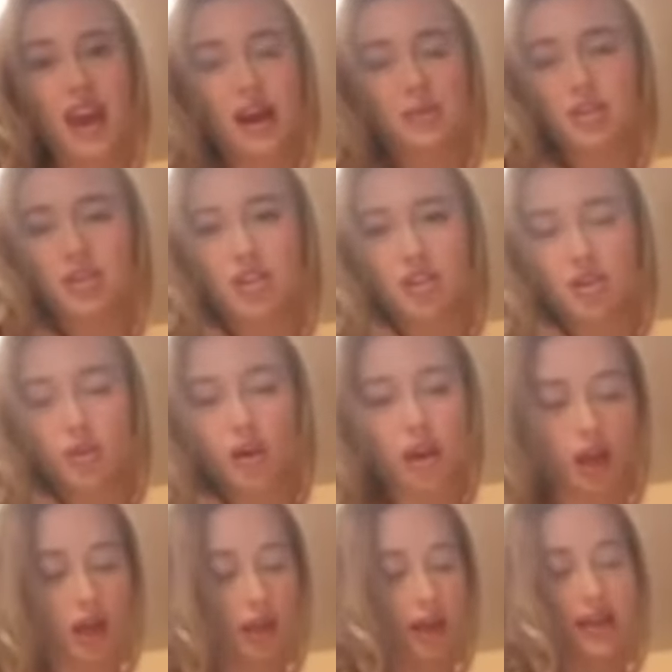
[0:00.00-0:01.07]
I'm just enjoying
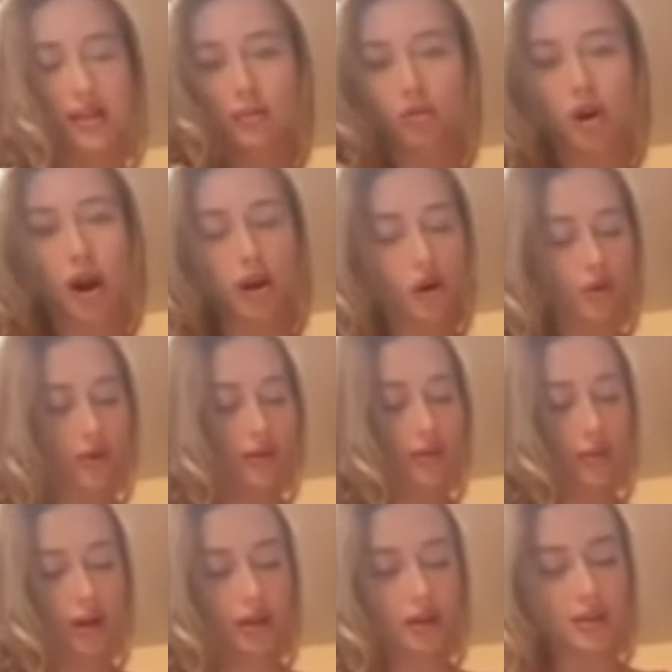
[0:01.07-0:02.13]
it. Yes, I'm crying over some
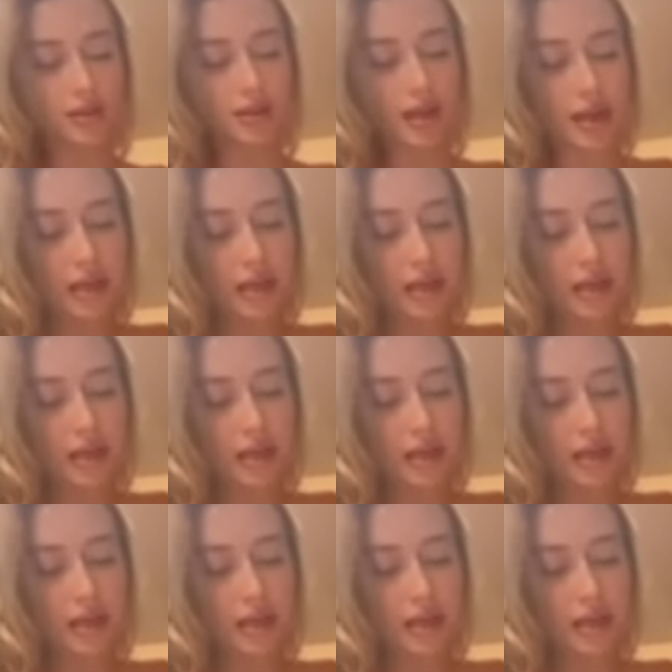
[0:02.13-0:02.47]
onions.